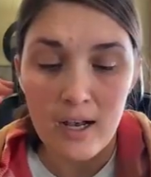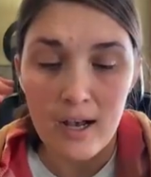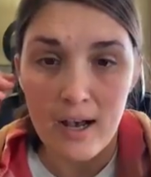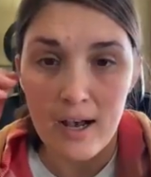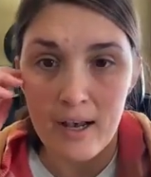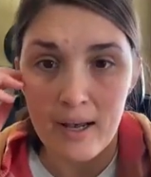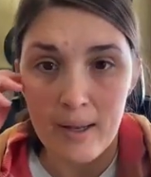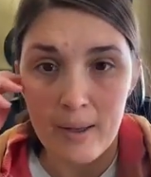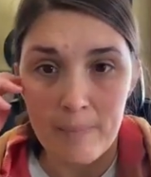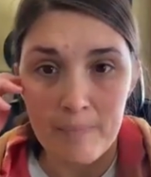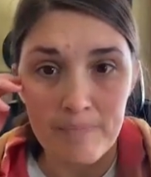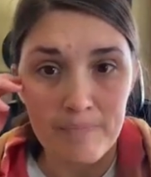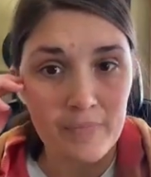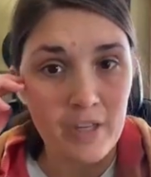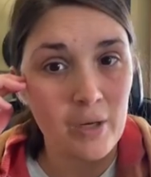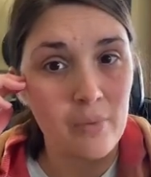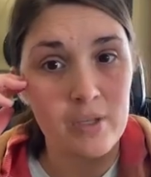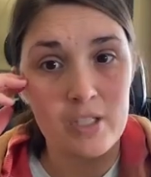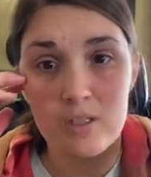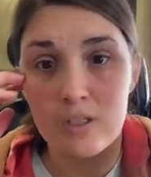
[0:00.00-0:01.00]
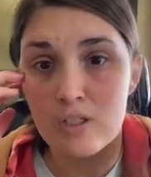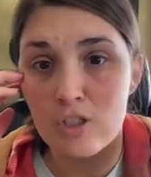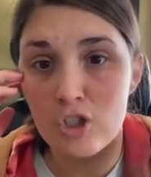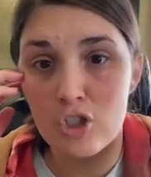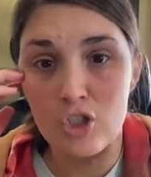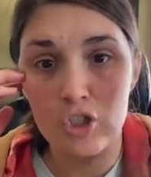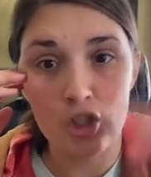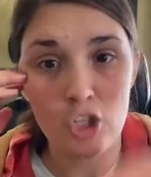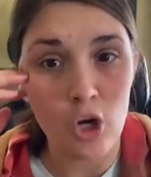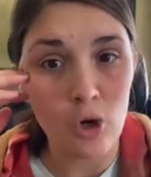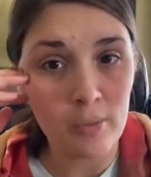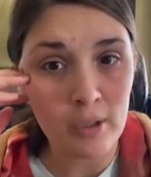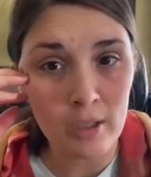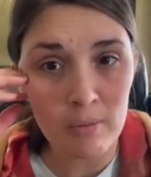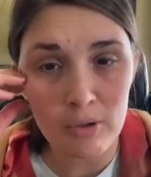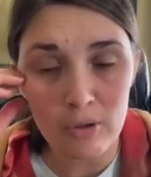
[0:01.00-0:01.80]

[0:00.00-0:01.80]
Anyways, so many